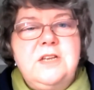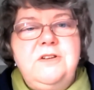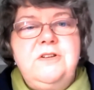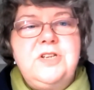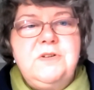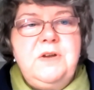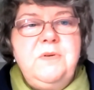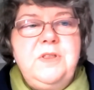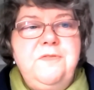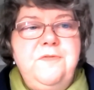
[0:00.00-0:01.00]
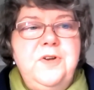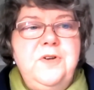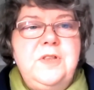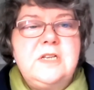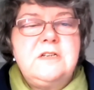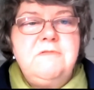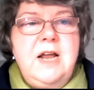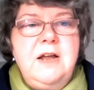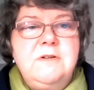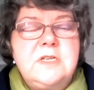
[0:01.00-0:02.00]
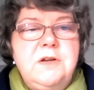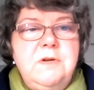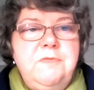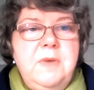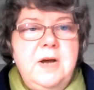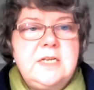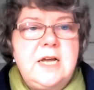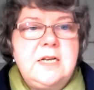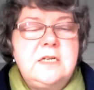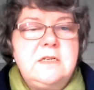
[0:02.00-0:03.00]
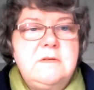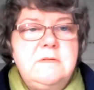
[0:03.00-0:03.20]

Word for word: so you do it with the food that's around so if my dad had